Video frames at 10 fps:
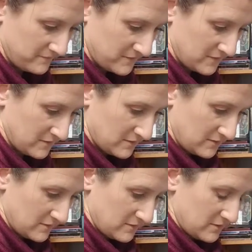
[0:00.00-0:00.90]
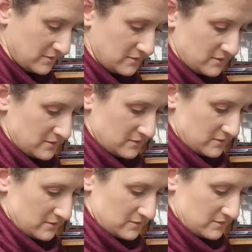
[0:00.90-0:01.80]

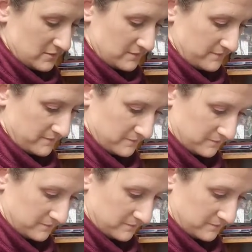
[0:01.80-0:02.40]
(silence)